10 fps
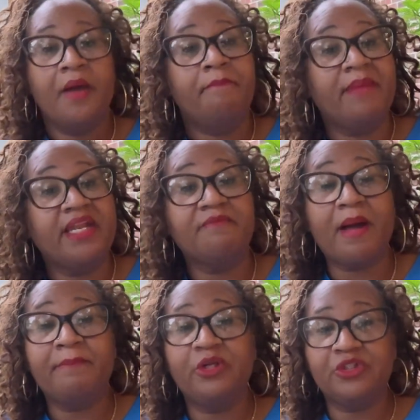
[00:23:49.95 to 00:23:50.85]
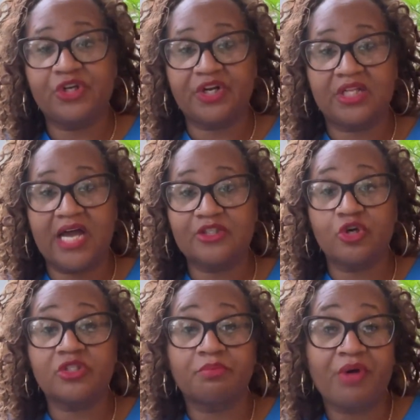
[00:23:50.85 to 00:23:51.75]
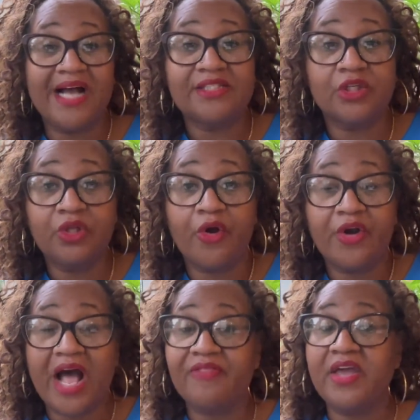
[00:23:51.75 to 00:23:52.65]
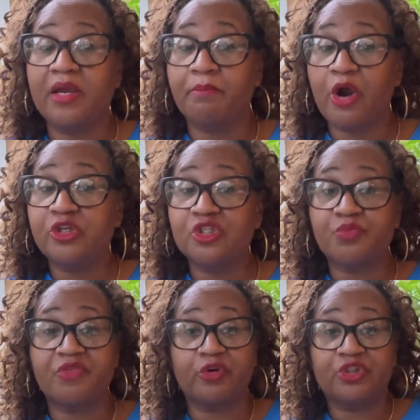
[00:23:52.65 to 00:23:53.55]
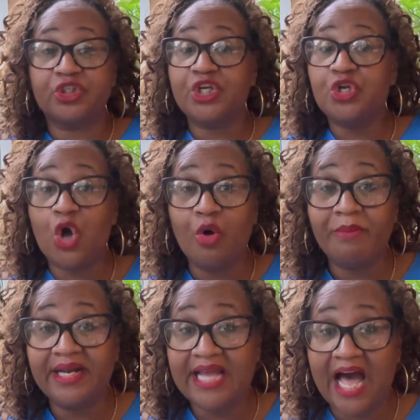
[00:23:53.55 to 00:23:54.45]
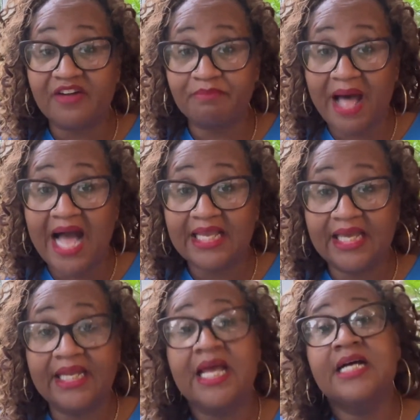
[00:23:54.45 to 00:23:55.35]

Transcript: Many of my military clients are surprised to learn how they can purchase with virtually no money out of pocket